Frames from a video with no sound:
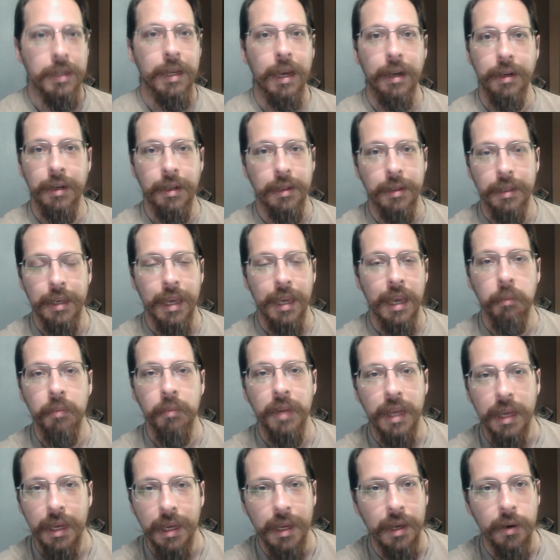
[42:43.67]
technically came
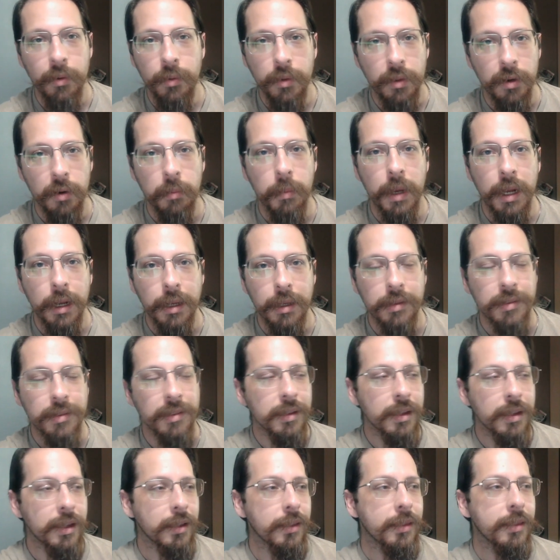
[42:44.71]
to hang out with your
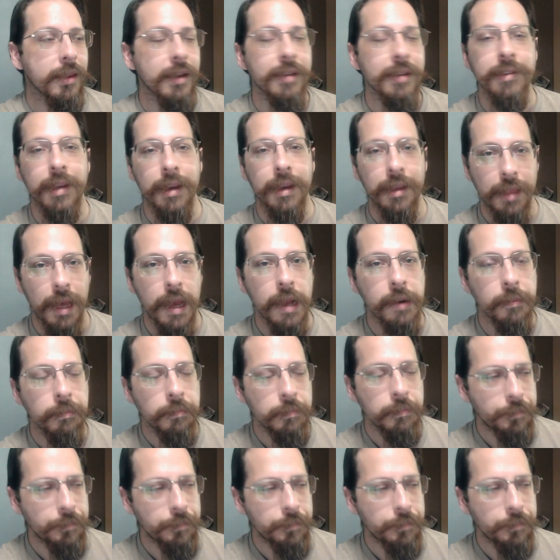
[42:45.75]
buddies, and things like that.